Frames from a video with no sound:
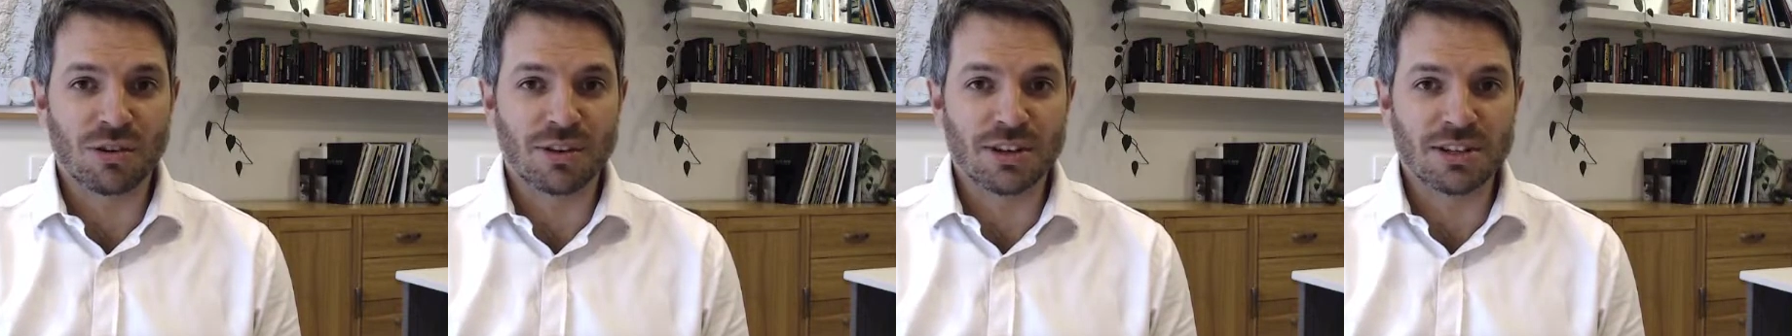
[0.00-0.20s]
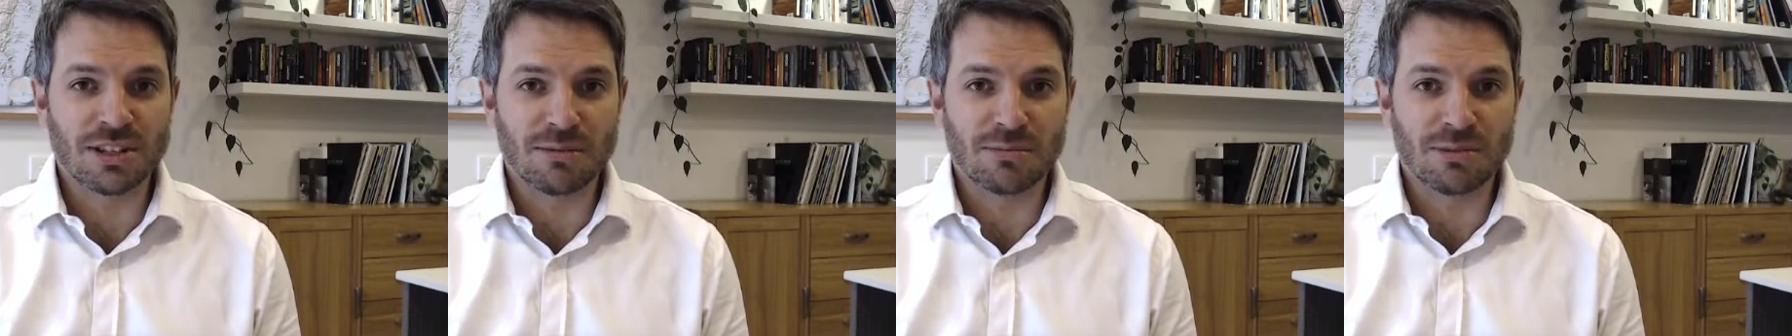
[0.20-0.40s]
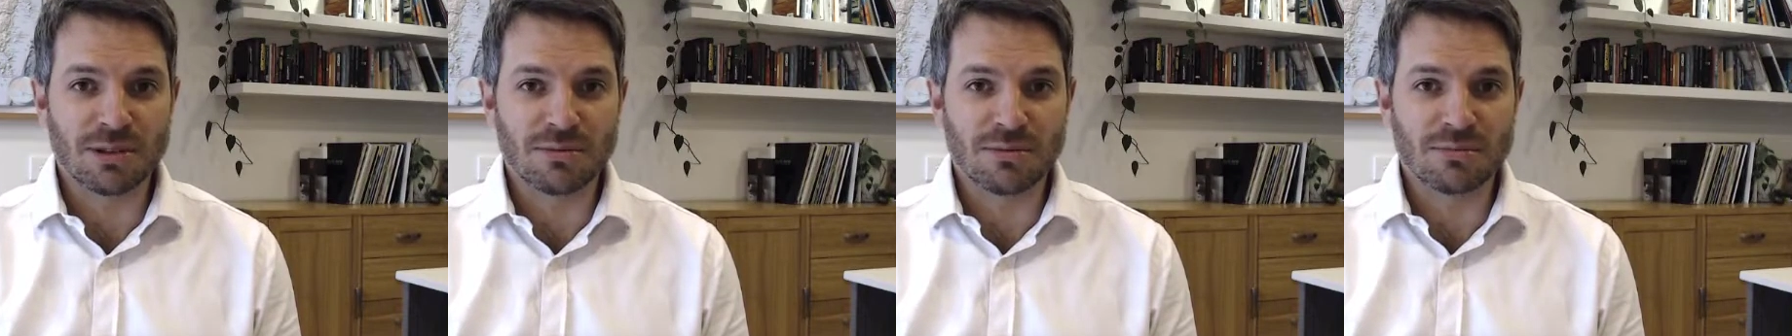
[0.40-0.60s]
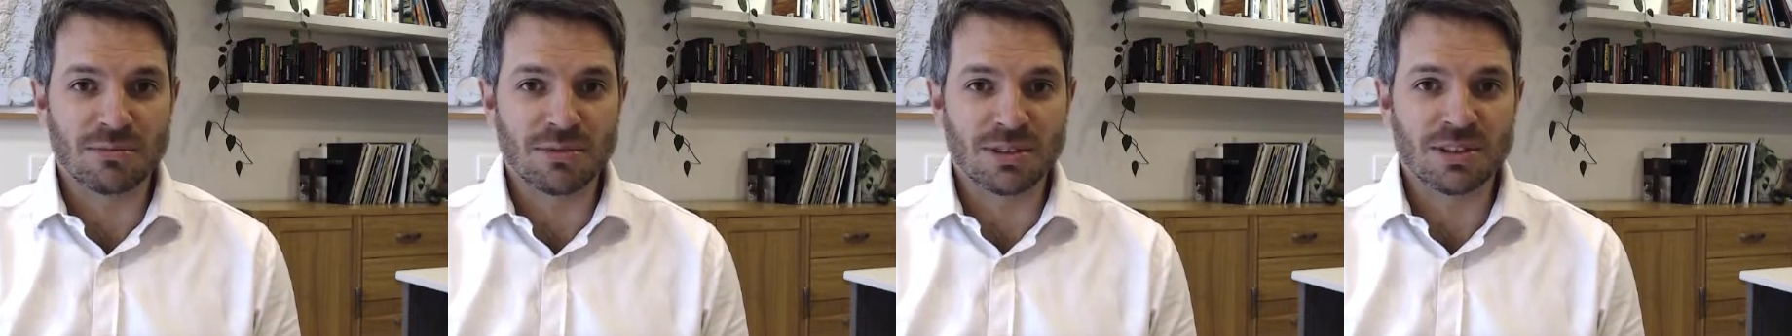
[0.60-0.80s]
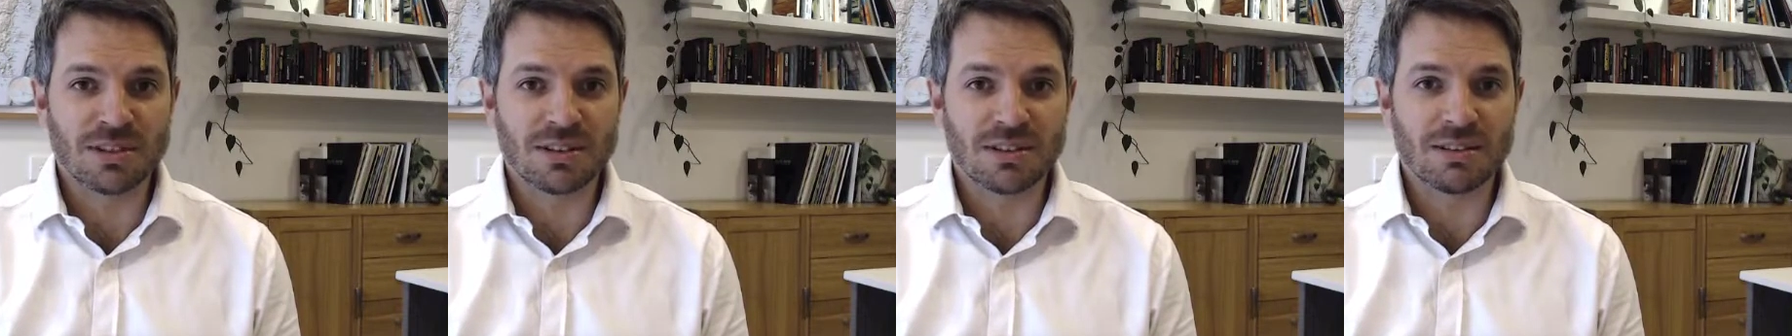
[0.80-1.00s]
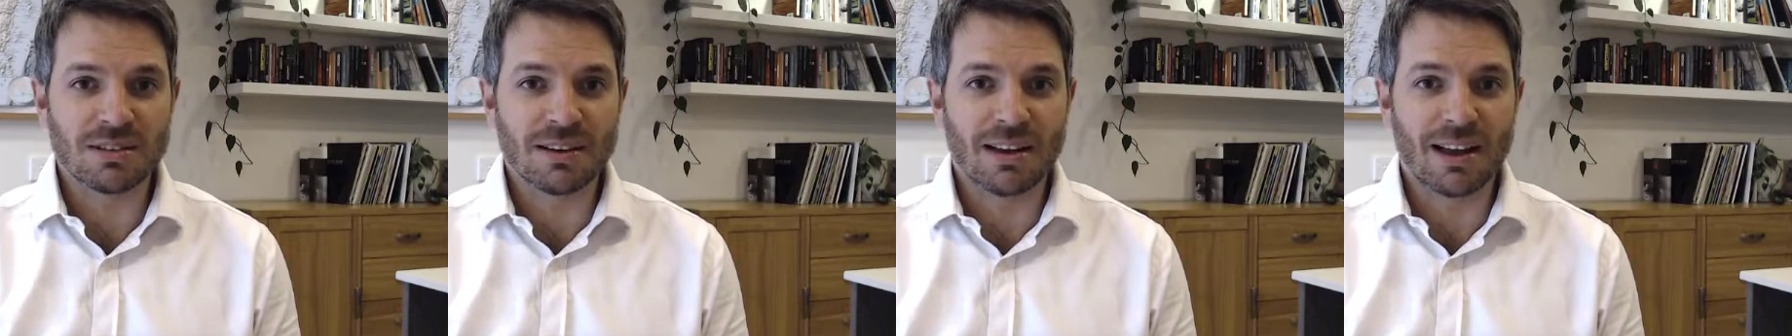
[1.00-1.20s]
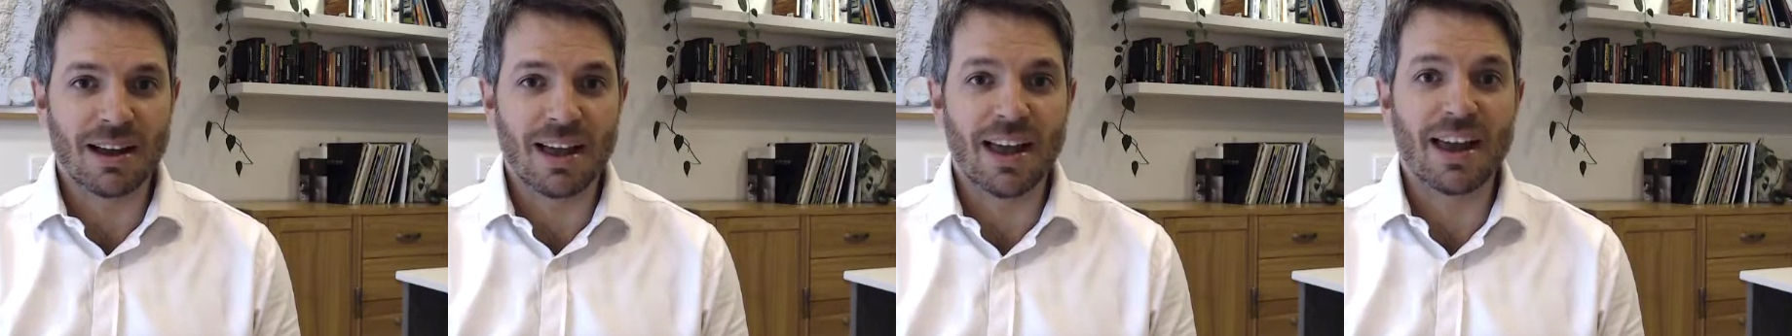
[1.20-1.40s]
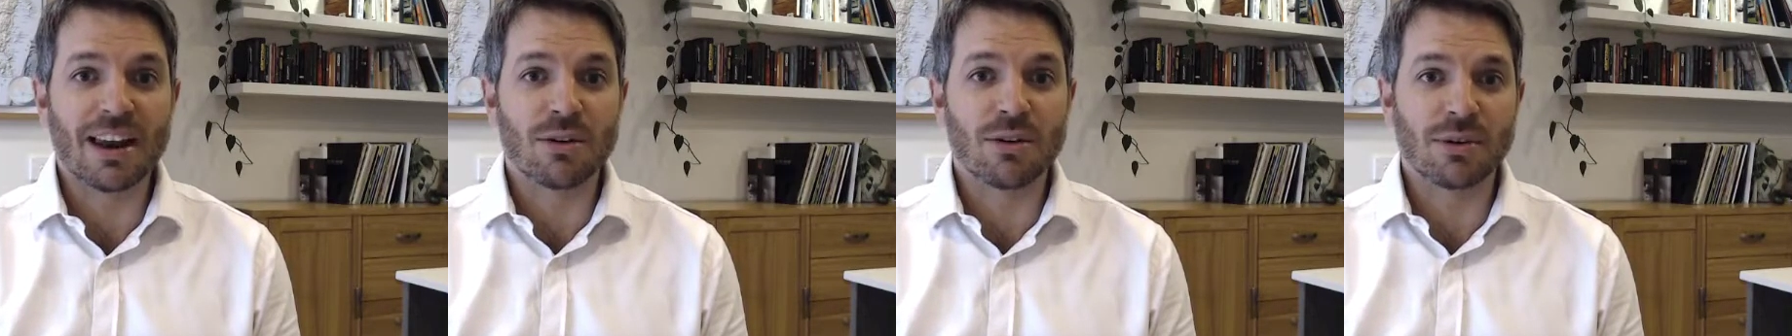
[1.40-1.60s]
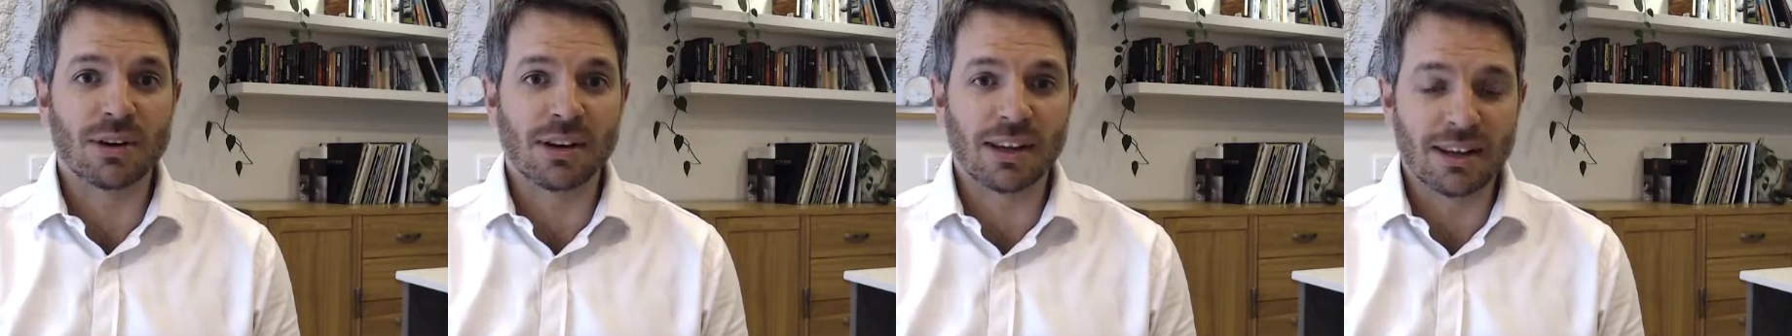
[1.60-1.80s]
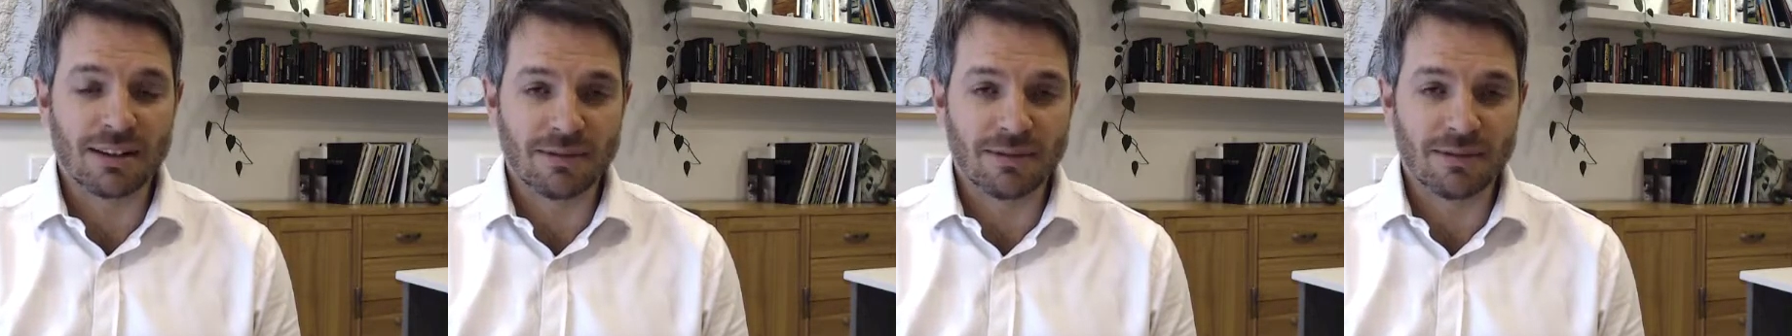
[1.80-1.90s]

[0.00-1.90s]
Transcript: their symptoms adequately.